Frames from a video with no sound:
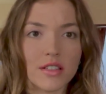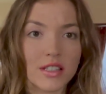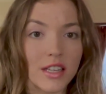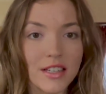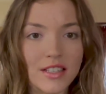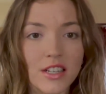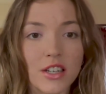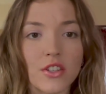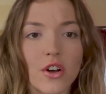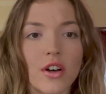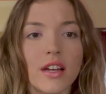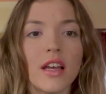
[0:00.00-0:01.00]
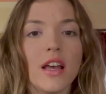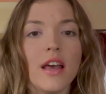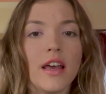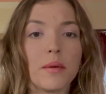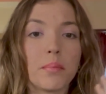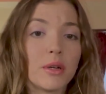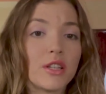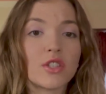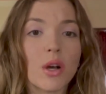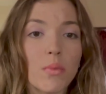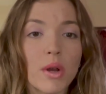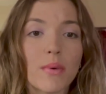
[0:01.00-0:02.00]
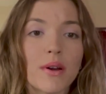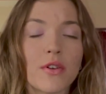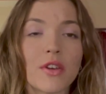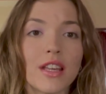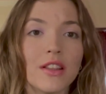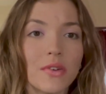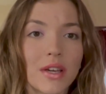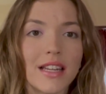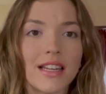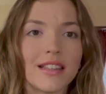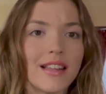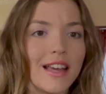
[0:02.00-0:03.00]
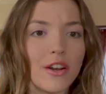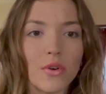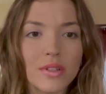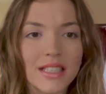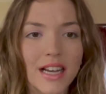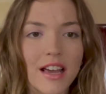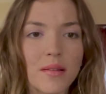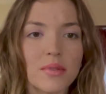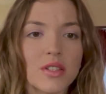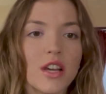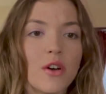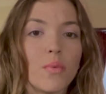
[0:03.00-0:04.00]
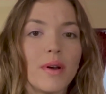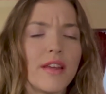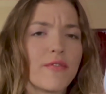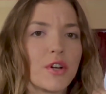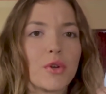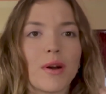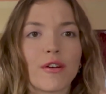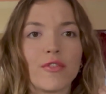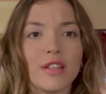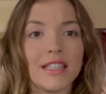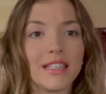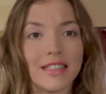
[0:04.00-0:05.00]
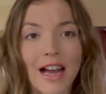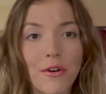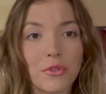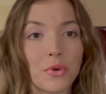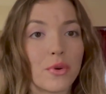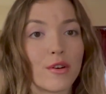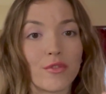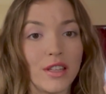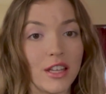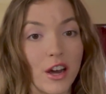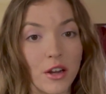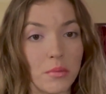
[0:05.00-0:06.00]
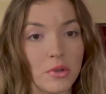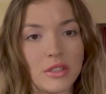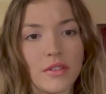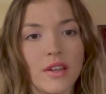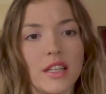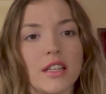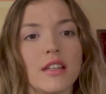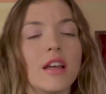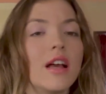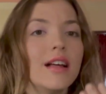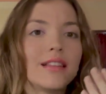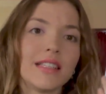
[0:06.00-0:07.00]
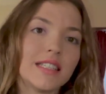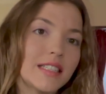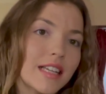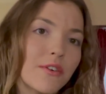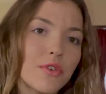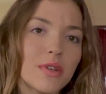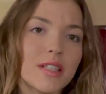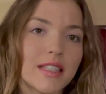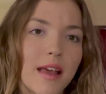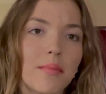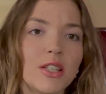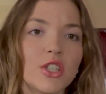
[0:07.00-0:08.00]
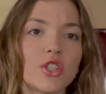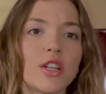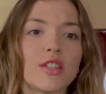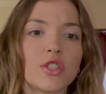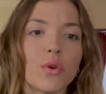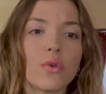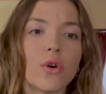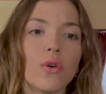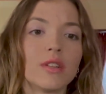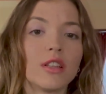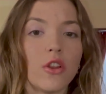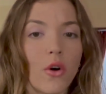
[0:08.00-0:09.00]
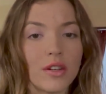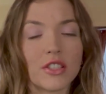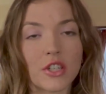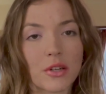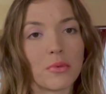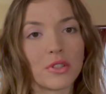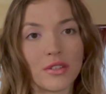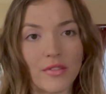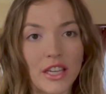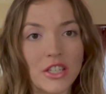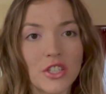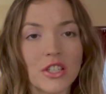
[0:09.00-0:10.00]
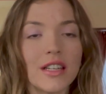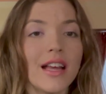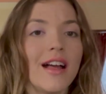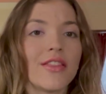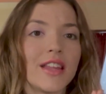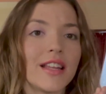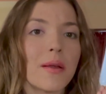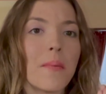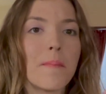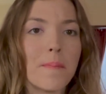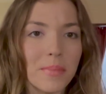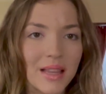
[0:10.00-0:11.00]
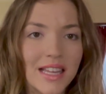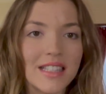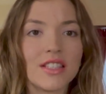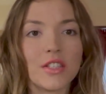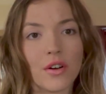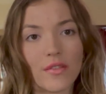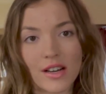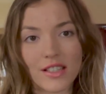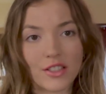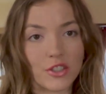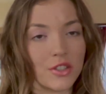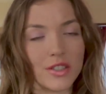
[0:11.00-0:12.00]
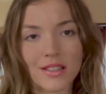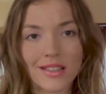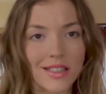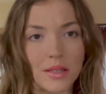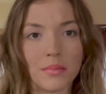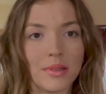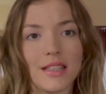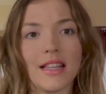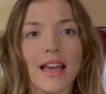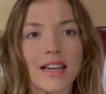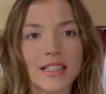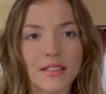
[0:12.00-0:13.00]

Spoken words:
studies are done, and put it somewhere where you can look at it at all times whenever you are feeling down or you're feeling unmotivated. This is how you establish that so-called long-term motivation that plenty of us just simply lack.